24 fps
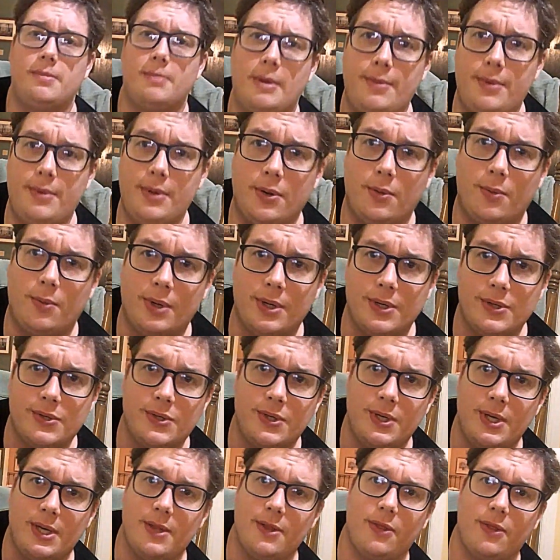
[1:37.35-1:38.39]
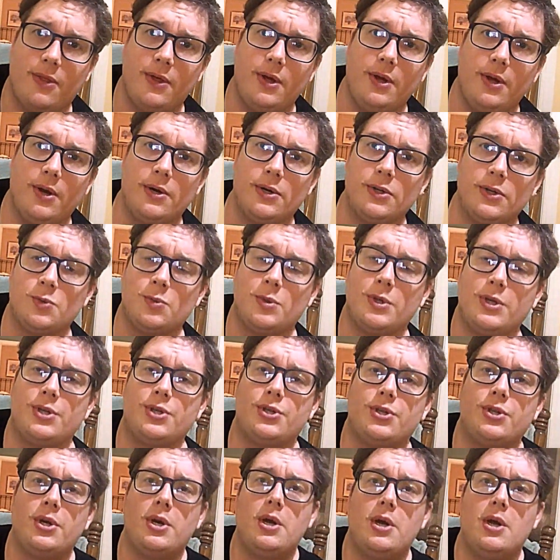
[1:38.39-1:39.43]
Maybe you don't want to see it in theaters,
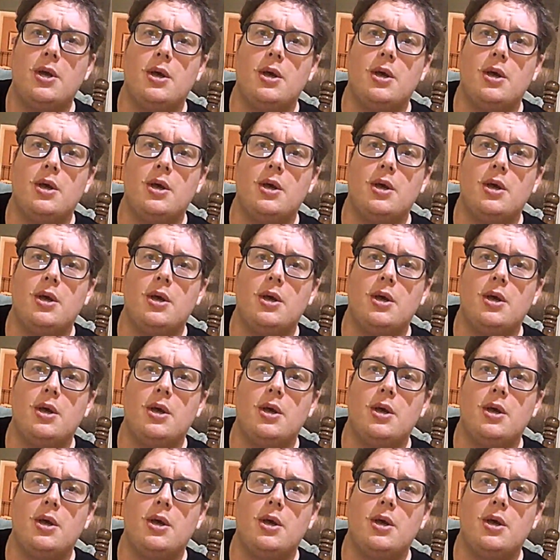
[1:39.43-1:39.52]
which